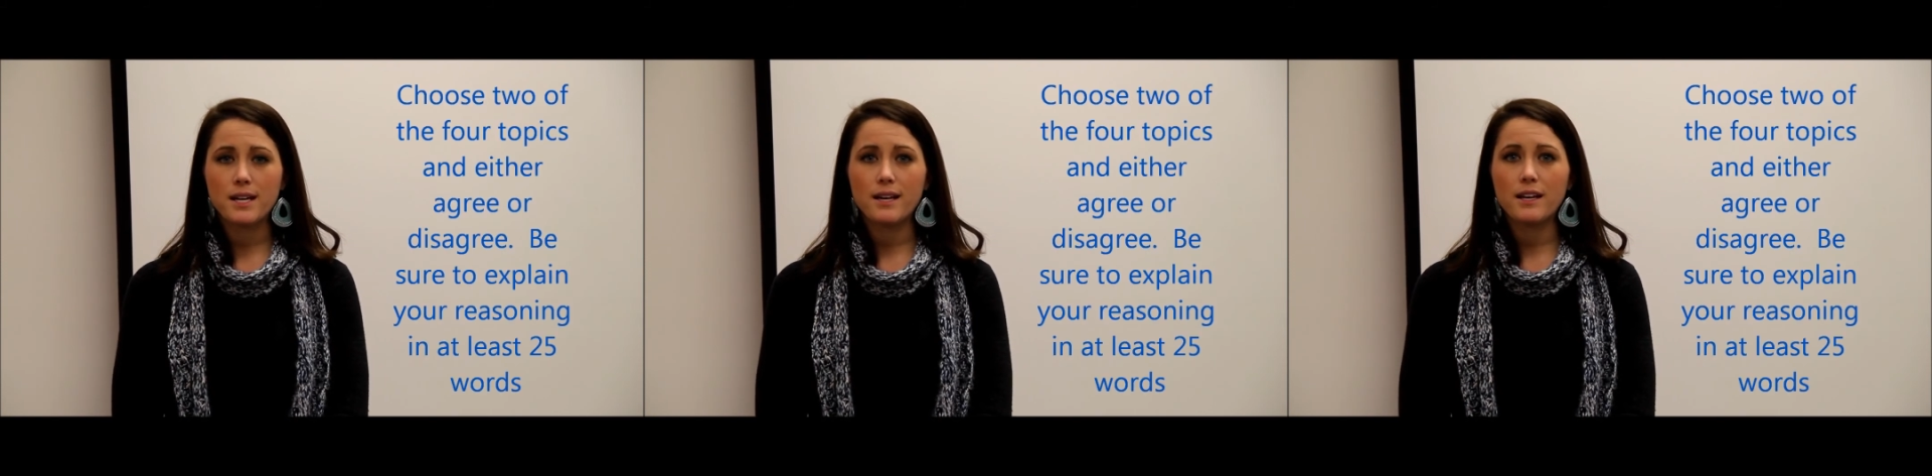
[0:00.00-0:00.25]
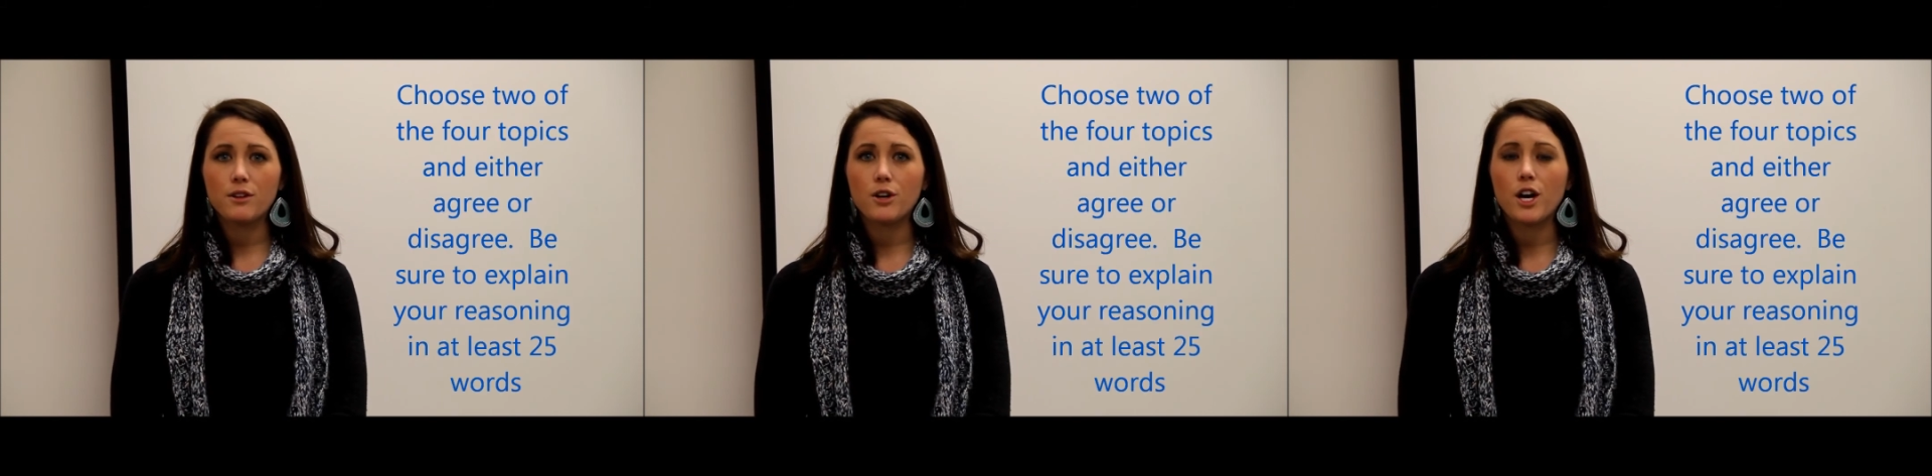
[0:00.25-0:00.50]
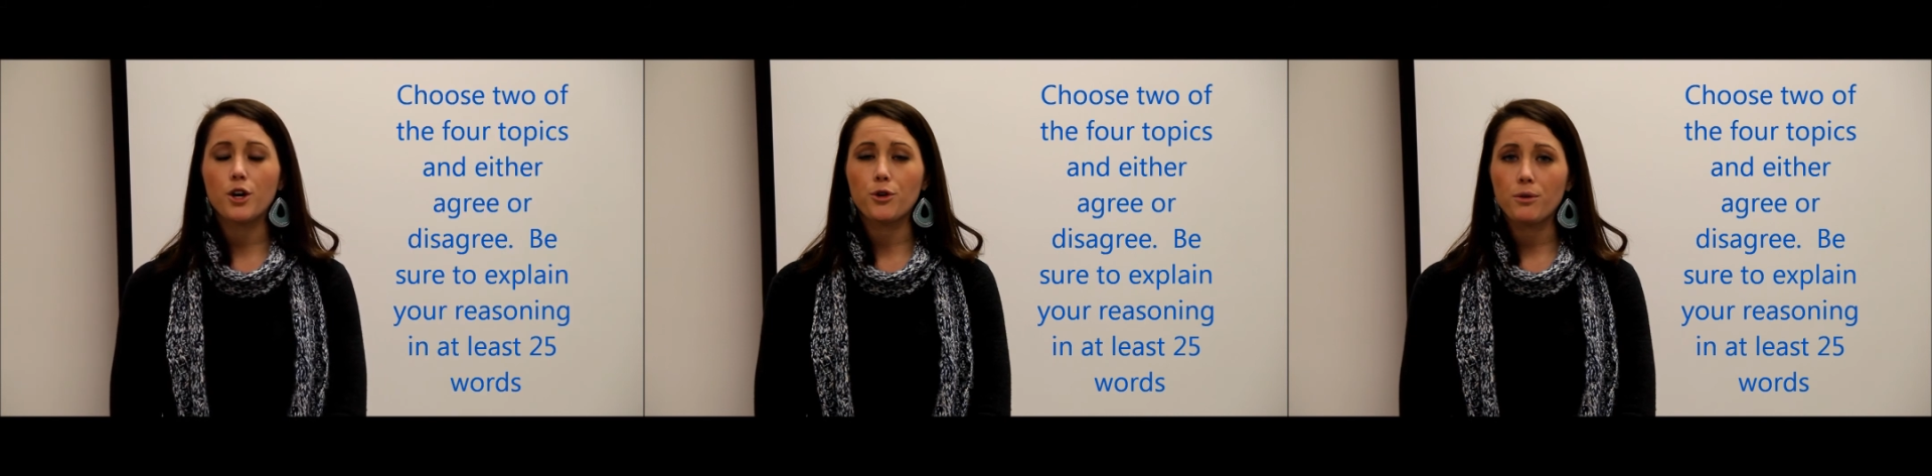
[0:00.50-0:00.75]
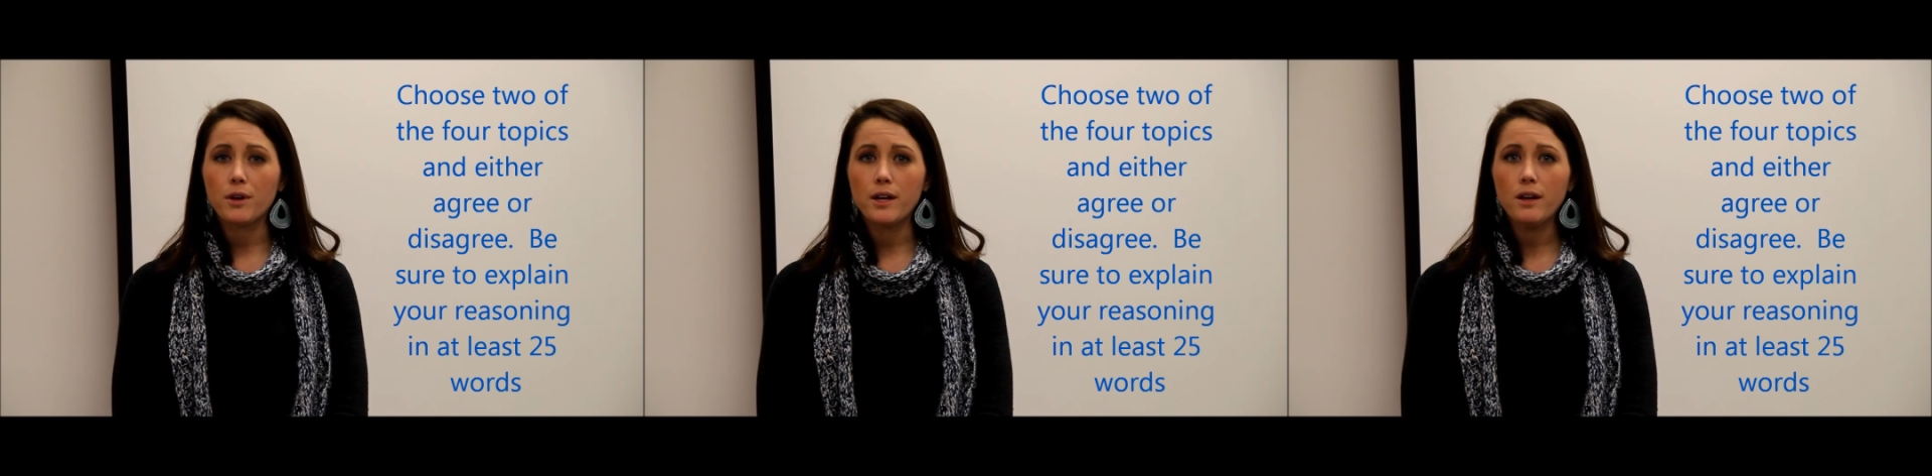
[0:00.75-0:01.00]
and either
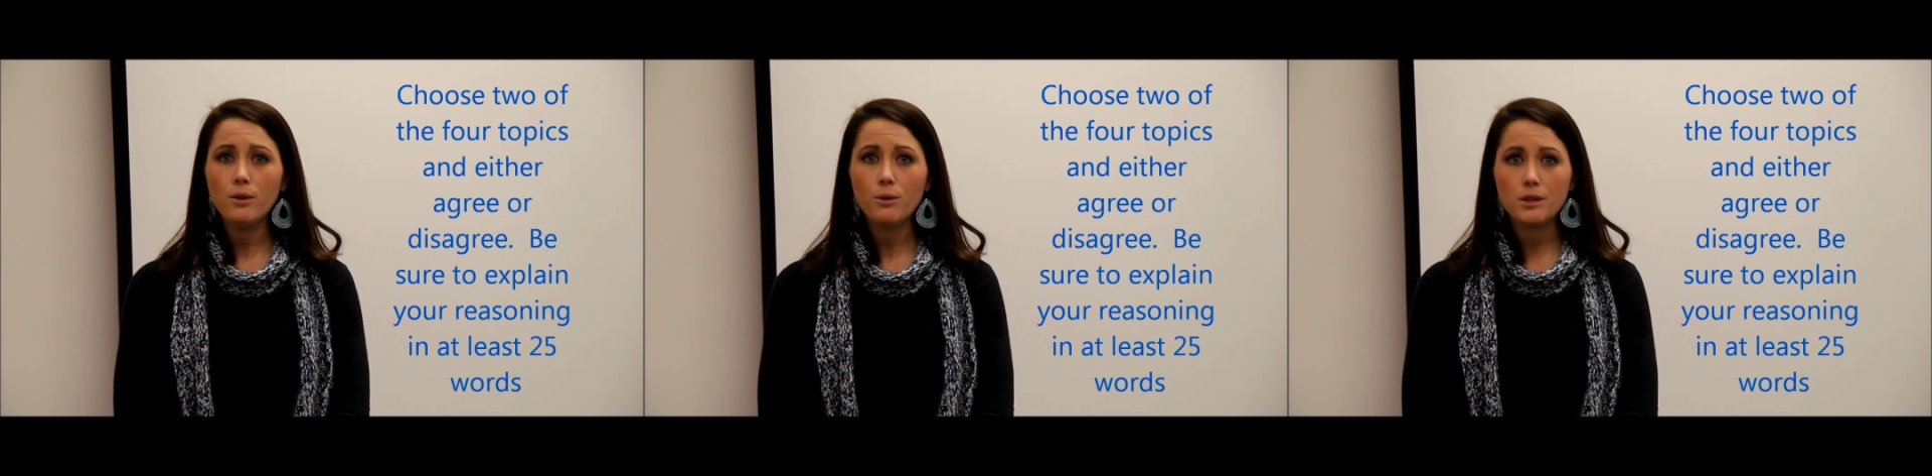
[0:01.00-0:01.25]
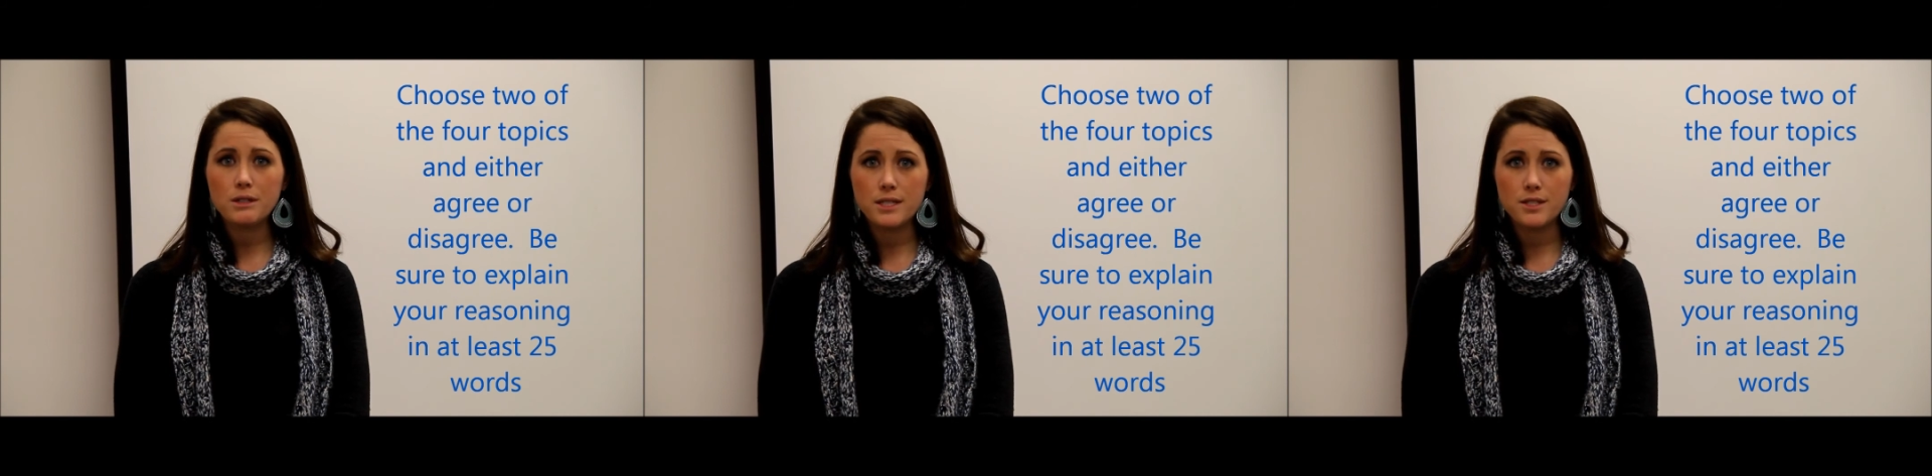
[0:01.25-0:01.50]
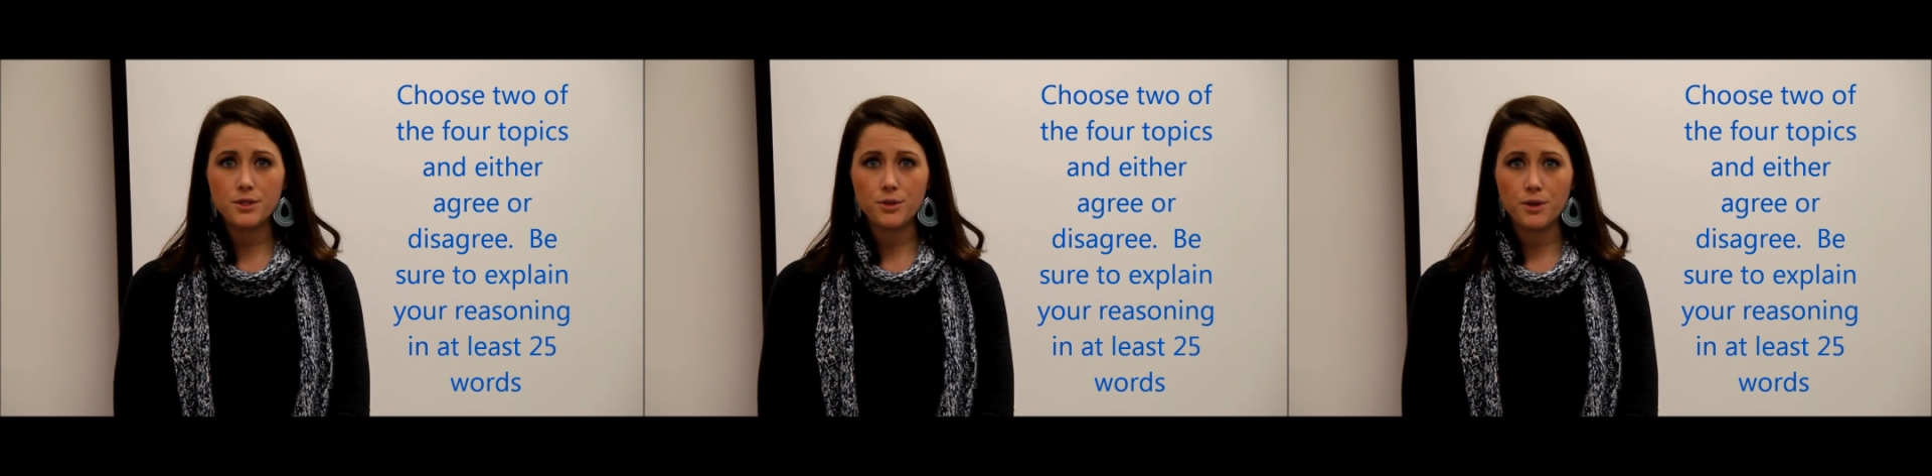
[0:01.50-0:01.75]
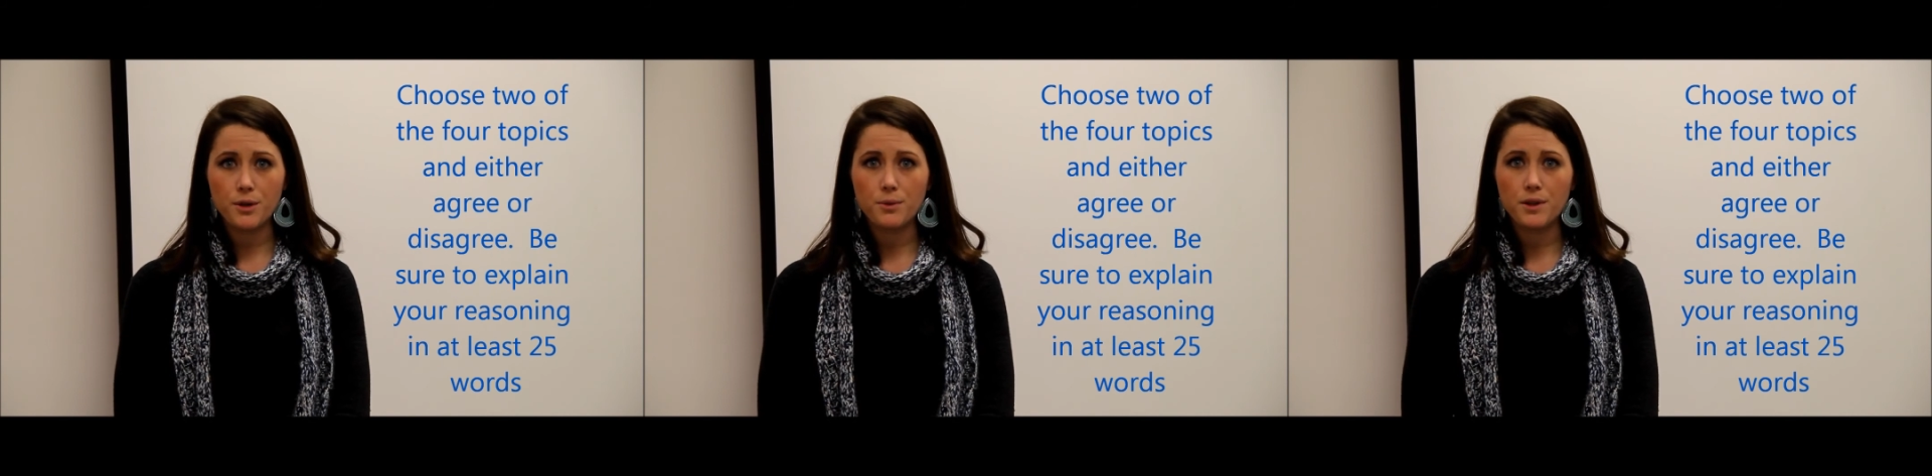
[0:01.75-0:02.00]
agree or
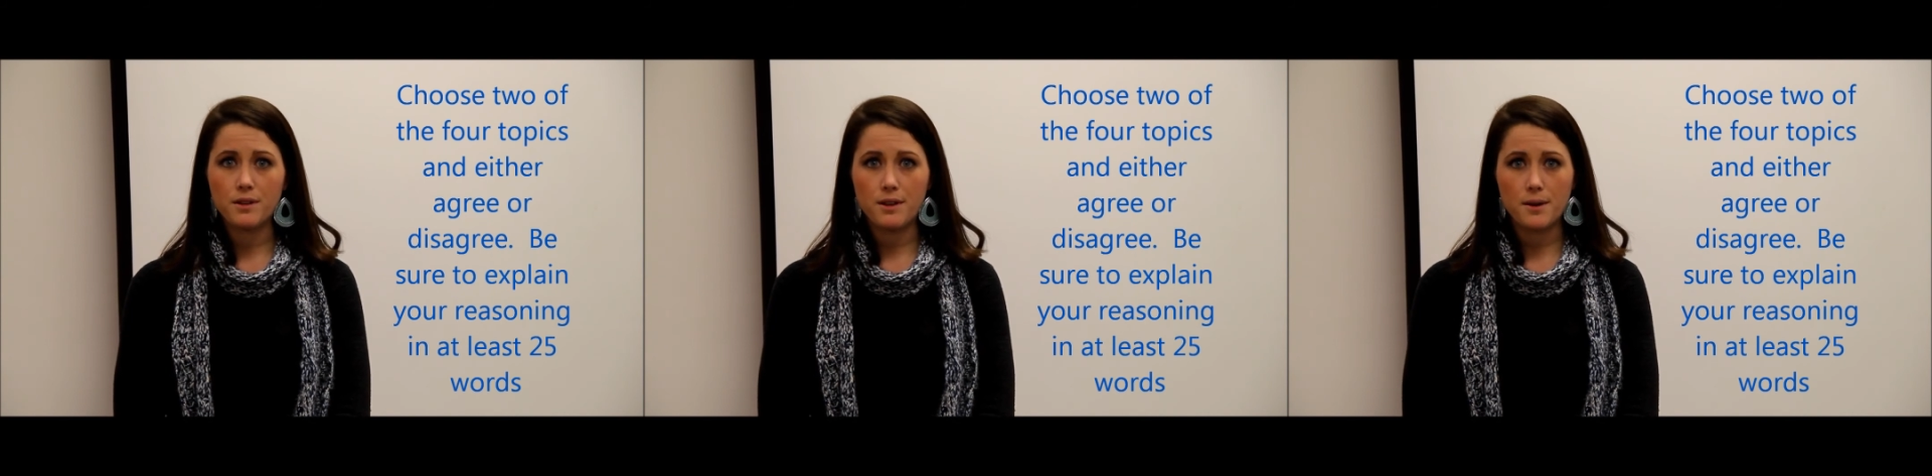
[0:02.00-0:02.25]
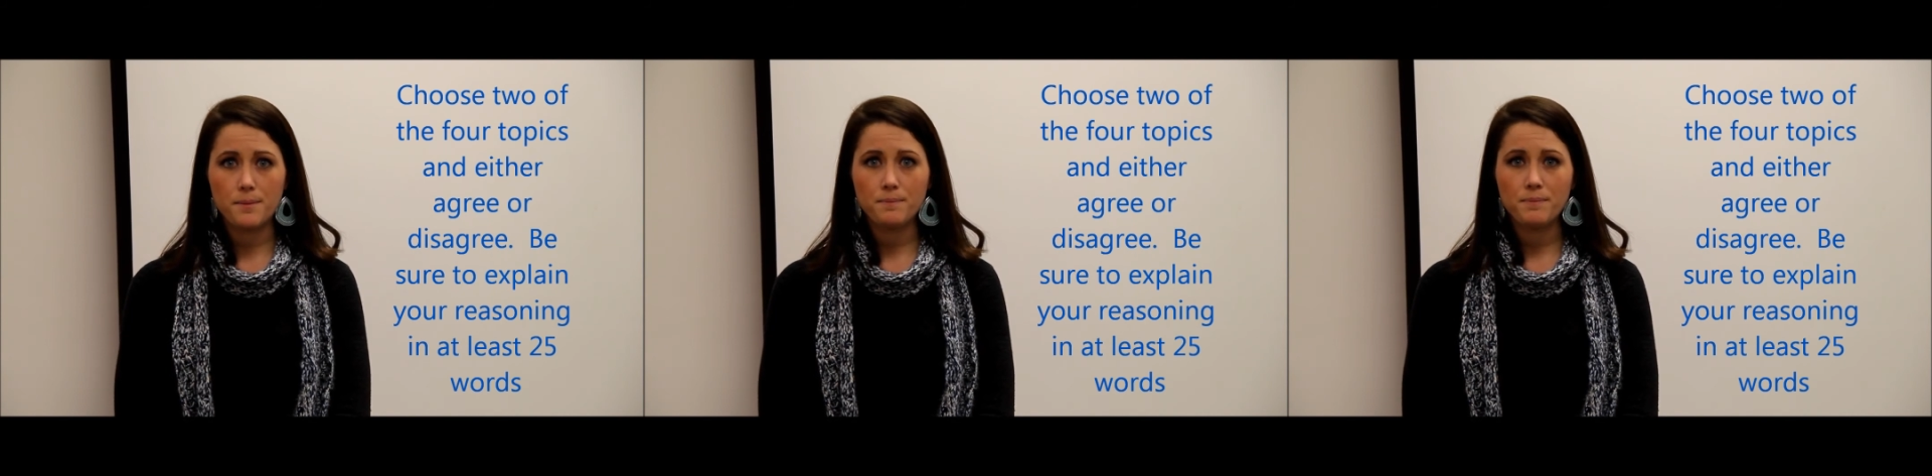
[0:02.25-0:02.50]
disagree with them.